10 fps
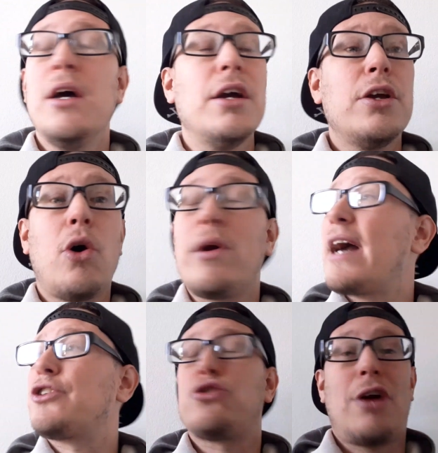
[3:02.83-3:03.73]
you know, an
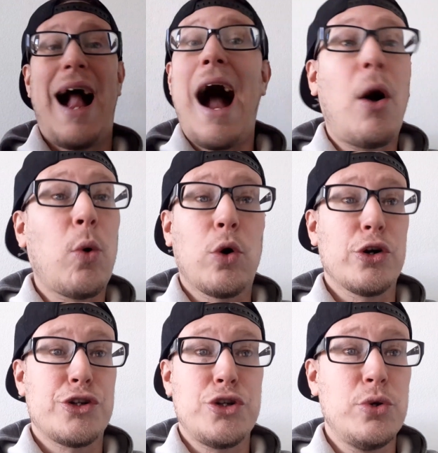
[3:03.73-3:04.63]
extra hour
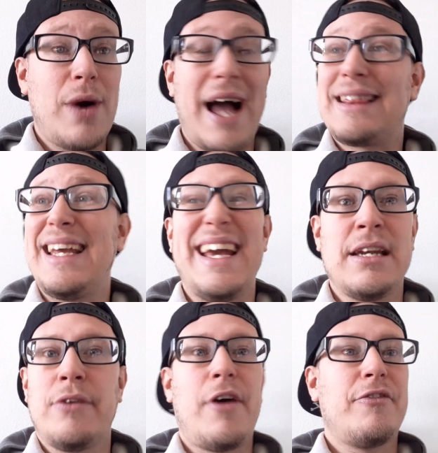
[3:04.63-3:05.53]
or two at the
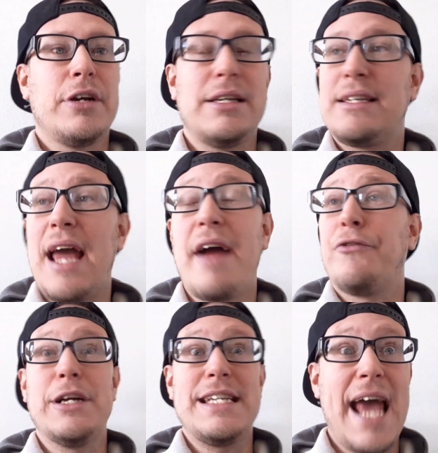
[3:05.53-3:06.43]
end of
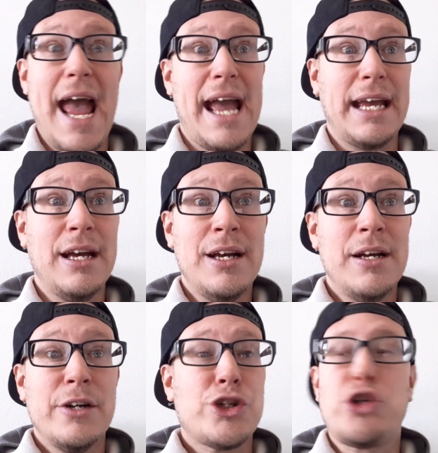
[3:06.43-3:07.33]
every day
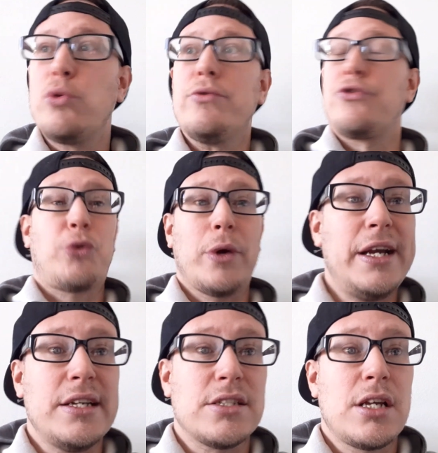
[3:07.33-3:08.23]
shooting
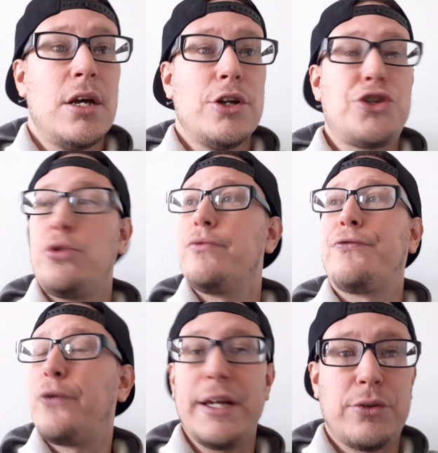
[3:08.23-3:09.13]
threes, shooting
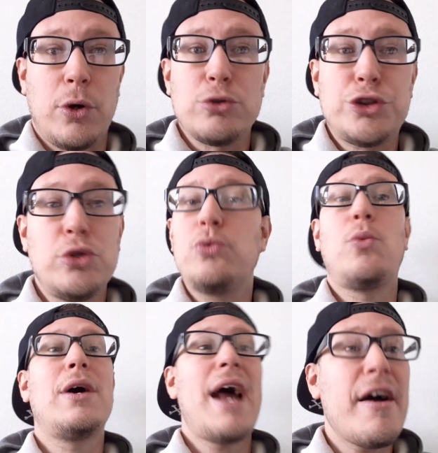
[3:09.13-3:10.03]
free throws, shooting
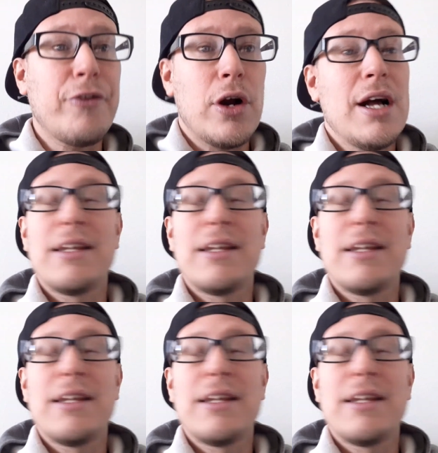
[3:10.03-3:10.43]
whatever.